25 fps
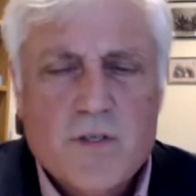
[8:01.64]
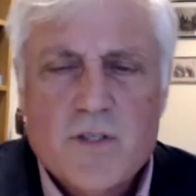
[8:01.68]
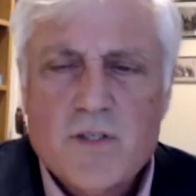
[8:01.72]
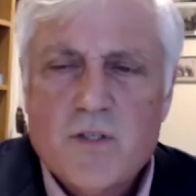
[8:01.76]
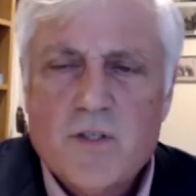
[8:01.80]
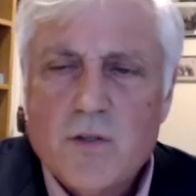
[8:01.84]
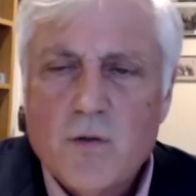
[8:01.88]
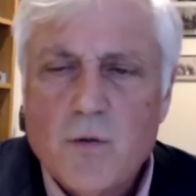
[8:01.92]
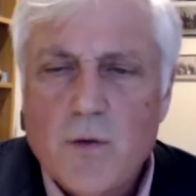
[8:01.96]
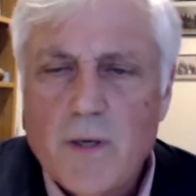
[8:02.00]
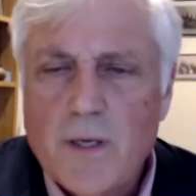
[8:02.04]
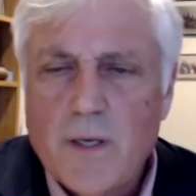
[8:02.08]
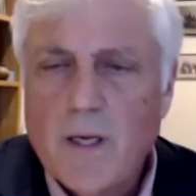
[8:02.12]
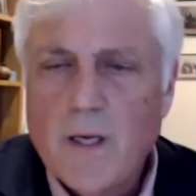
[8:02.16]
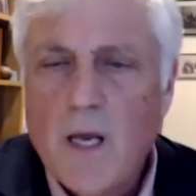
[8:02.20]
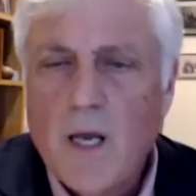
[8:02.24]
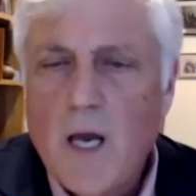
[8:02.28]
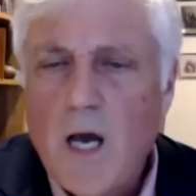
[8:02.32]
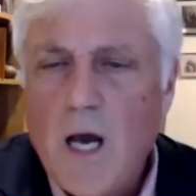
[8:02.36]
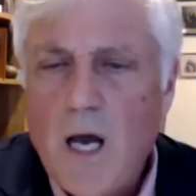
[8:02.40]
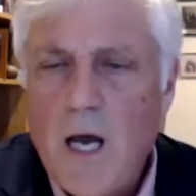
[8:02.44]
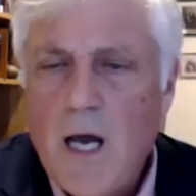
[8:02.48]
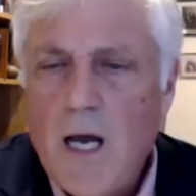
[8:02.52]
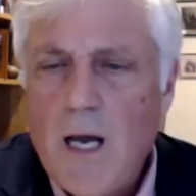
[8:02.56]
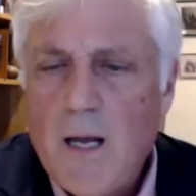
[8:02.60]
doing?
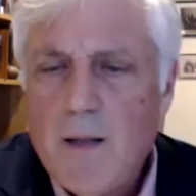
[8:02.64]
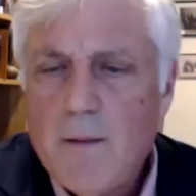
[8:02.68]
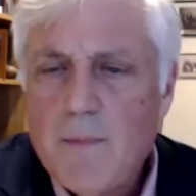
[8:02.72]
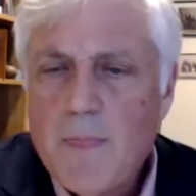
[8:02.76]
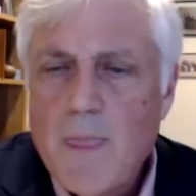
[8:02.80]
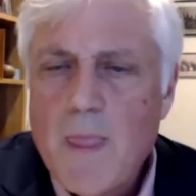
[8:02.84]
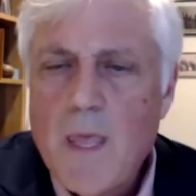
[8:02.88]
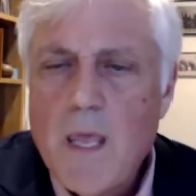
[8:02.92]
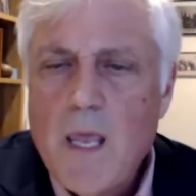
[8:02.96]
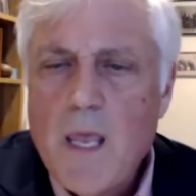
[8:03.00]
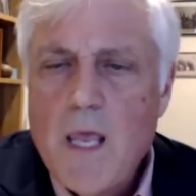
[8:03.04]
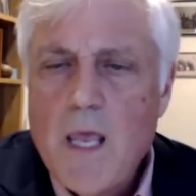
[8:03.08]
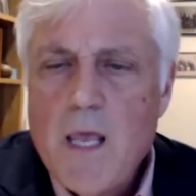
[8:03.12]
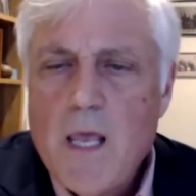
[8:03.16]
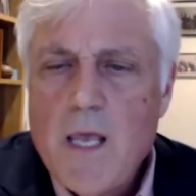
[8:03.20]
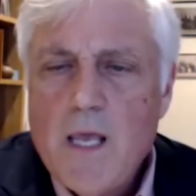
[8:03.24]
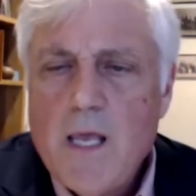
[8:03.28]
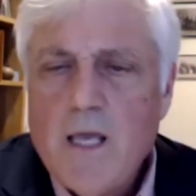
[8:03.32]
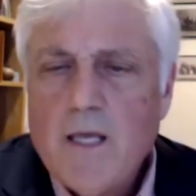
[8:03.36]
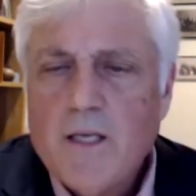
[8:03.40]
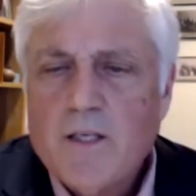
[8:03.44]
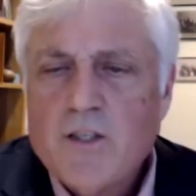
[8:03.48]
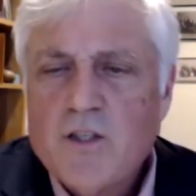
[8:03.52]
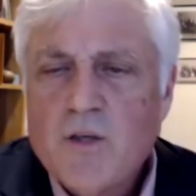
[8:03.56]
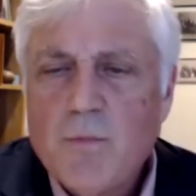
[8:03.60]

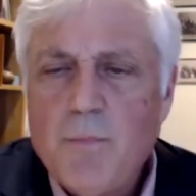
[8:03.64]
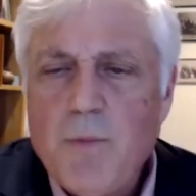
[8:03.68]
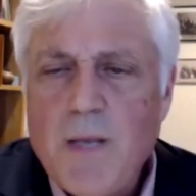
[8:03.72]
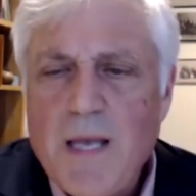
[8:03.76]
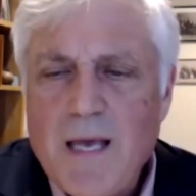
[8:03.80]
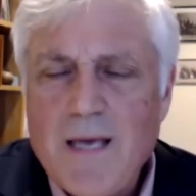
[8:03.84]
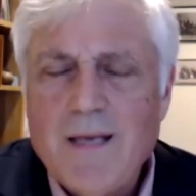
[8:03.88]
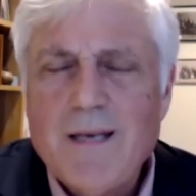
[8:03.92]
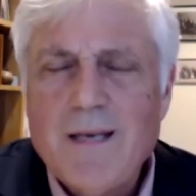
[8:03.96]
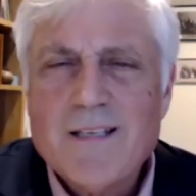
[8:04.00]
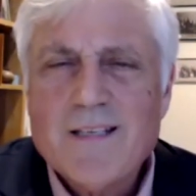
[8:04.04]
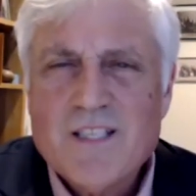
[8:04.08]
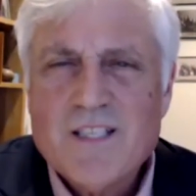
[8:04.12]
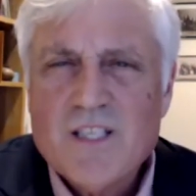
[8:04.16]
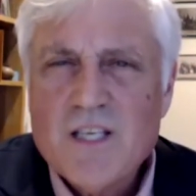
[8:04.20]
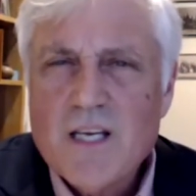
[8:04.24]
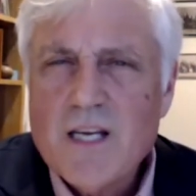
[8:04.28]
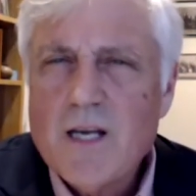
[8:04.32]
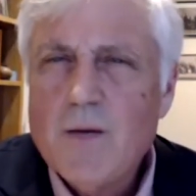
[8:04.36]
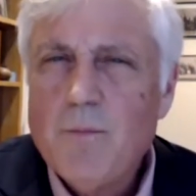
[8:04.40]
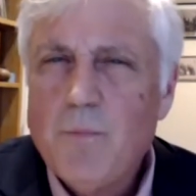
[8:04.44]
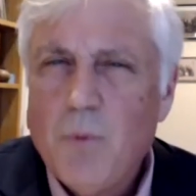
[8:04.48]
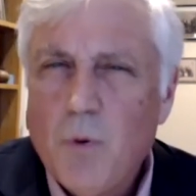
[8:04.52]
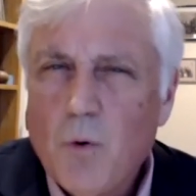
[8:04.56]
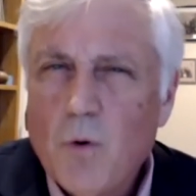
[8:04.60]
Japan and
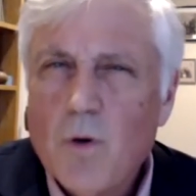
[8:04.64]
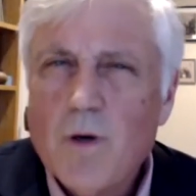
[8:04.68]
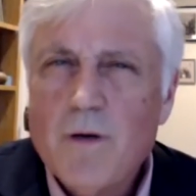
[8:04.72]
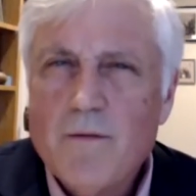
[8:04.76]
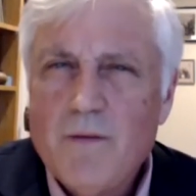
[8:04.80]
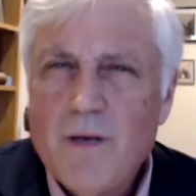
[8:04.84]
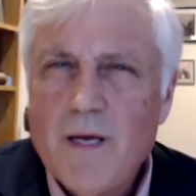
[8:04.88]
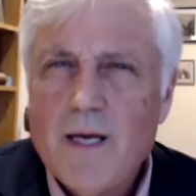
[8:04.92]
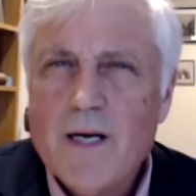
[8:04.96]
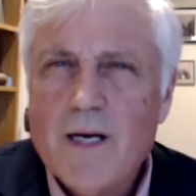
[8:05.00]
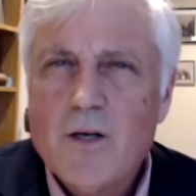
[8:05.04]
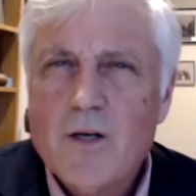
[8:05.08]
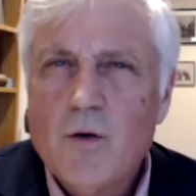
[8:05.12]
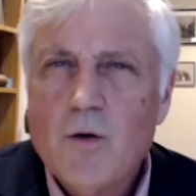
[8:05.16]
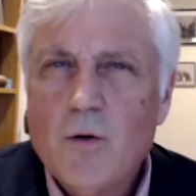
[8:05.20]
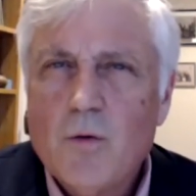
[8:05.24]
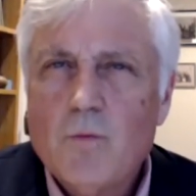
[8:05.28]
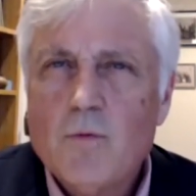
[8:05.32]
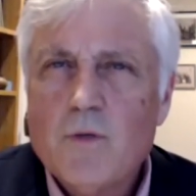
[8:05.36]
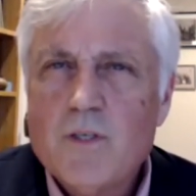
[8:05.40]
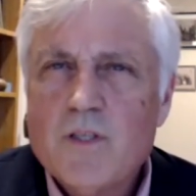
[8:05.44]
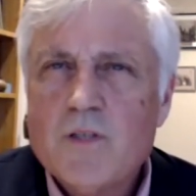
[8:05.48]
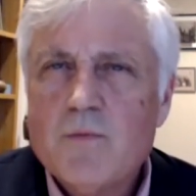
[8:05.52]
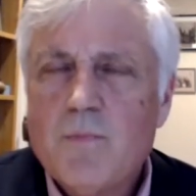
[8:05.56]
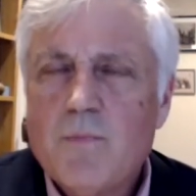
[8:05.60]
Singapore have had a good
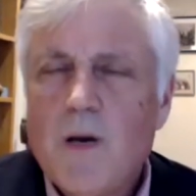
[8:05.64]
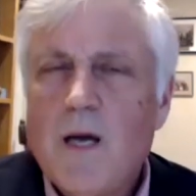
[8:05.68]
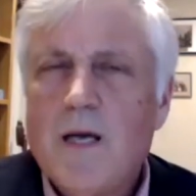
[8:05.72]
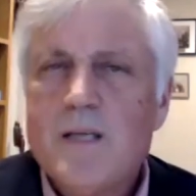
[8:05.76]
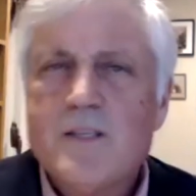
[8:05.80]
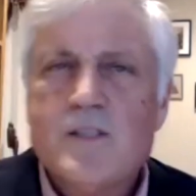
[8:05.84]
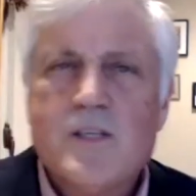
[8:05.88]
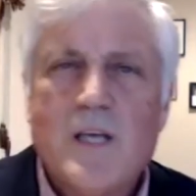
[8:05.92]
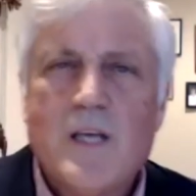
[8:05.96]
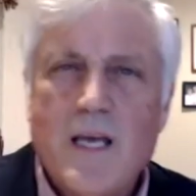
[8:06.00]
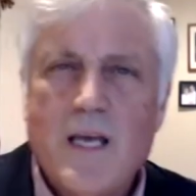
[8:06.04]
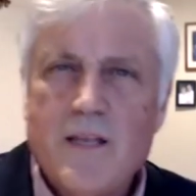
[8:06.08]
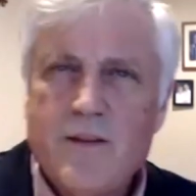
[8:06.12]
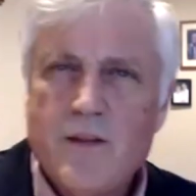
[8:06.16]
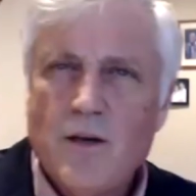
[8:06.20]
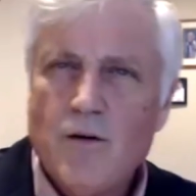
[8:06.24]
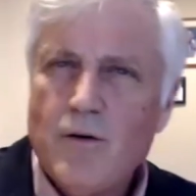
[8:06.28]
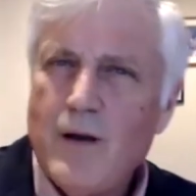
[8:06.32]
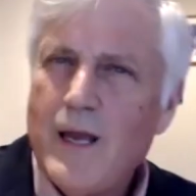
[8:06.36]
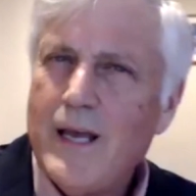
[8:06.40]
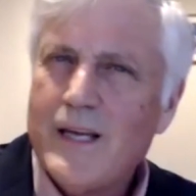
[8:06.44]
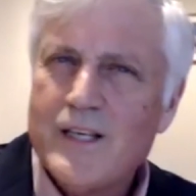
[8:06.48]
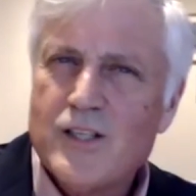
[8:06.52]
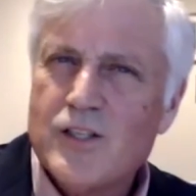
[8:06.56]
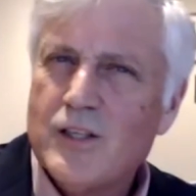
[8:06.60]
response, and they're
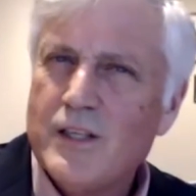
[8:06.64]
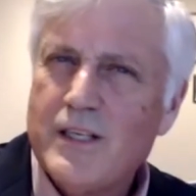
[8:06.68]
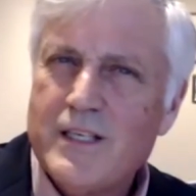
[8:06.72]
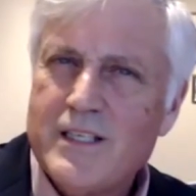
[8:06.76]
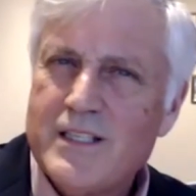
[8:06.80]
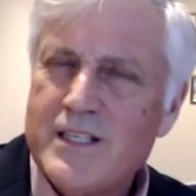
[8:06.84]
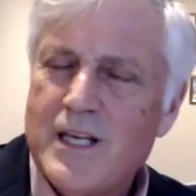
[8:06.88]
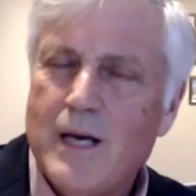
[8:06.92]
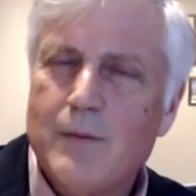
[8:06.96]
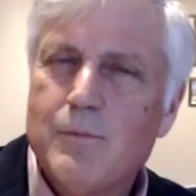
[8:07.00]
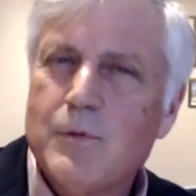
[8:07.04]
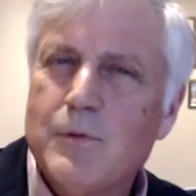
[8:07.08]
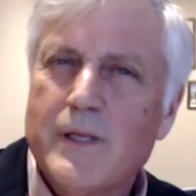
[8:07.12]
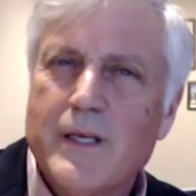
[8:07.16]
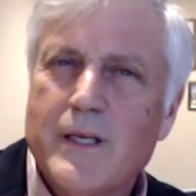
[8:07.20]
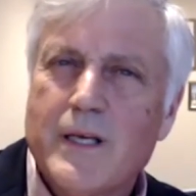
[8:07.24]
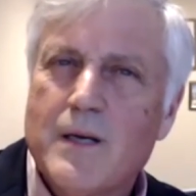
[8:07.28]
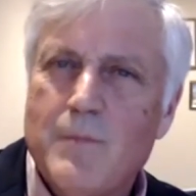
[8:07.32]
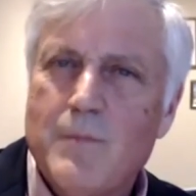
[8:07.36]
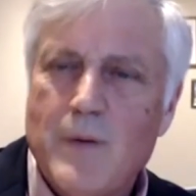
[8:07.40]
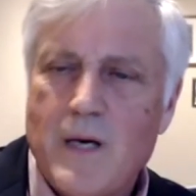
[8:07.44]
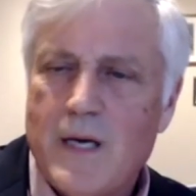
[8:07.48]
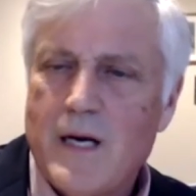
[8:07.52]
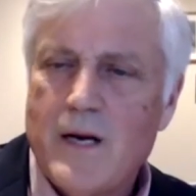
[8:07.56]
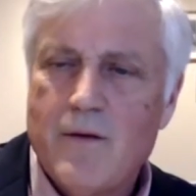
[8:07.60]
actually doubling
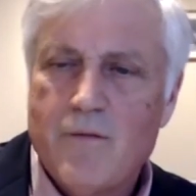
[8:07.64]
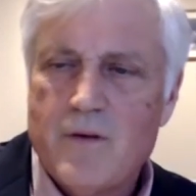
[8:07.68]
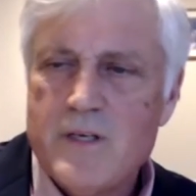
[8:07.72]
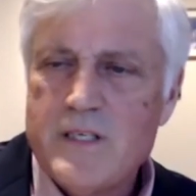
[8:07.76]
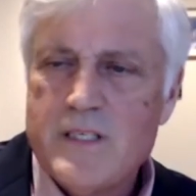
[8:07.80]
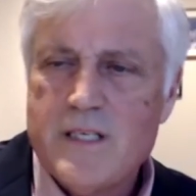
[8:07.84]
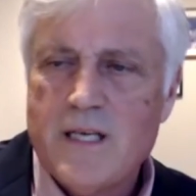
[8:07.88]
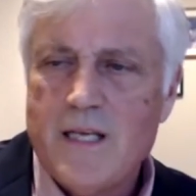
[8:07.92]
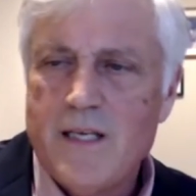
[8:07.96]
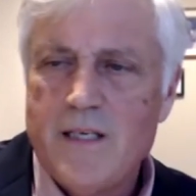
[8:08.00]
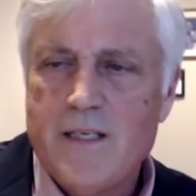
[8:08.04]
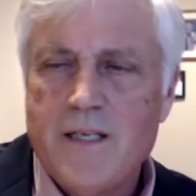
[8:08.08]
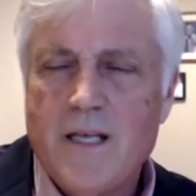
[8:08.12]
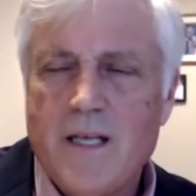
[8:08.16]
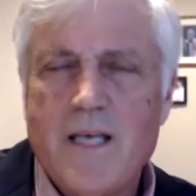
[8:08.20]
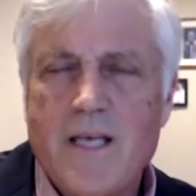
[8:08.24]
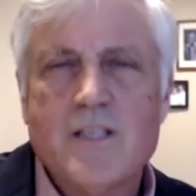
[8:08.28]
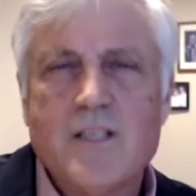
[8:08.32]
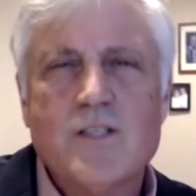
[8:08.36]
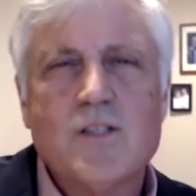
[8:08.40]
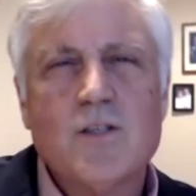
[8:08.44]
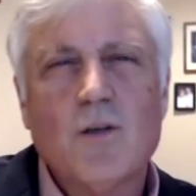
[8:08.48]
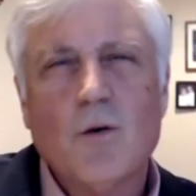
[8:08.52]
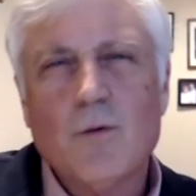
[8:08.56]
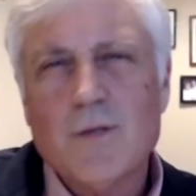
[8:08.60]
about every 10
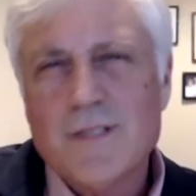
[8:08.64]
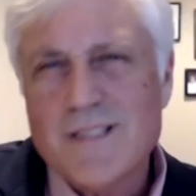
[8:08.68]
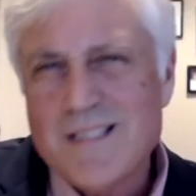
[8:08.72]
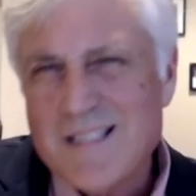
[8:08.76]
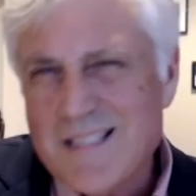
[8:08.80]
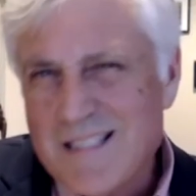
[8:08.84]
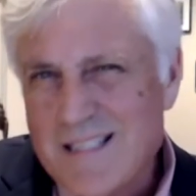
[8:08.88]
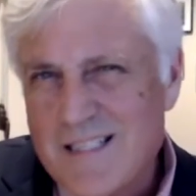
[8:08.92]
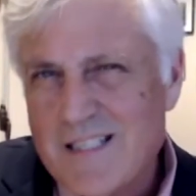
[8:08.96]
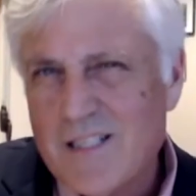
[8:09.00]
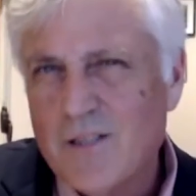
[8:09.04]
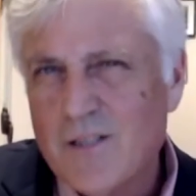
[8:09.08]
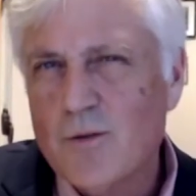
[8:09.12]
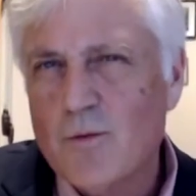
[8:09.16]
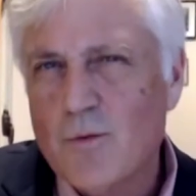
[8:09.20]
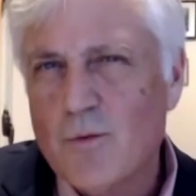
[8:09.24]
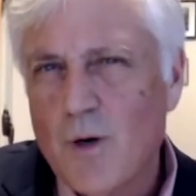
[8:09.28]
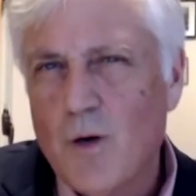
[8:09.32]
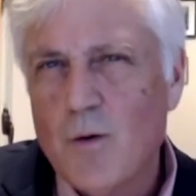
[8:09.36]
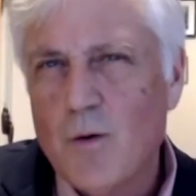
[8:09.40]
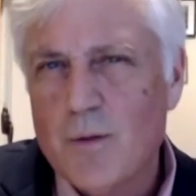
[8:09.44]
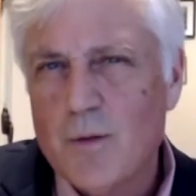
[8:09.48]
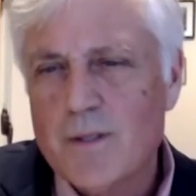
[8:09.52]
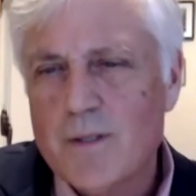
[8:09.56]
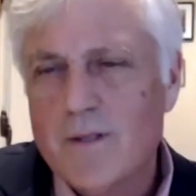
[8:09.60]
days. So it's still
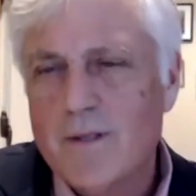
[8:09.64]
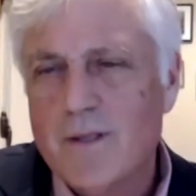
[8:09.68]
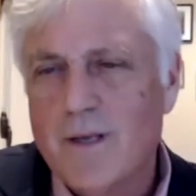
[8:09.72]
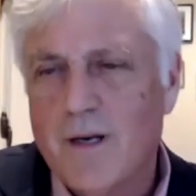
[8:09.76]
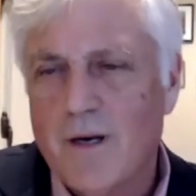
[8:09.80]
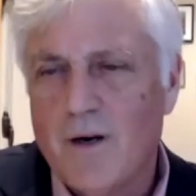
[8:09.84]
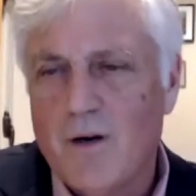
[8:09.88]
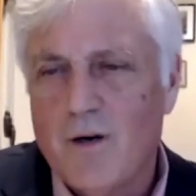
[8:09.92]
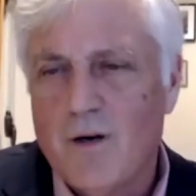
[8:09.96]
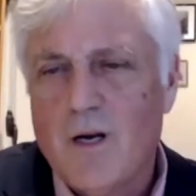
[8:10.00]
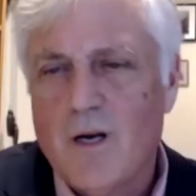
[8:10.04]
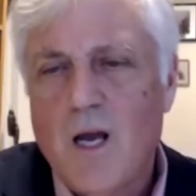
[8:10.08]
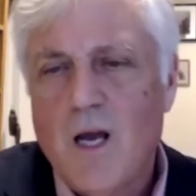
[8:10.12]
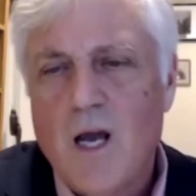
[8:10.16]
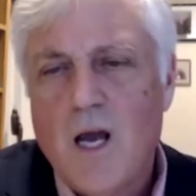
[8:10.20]
growing there.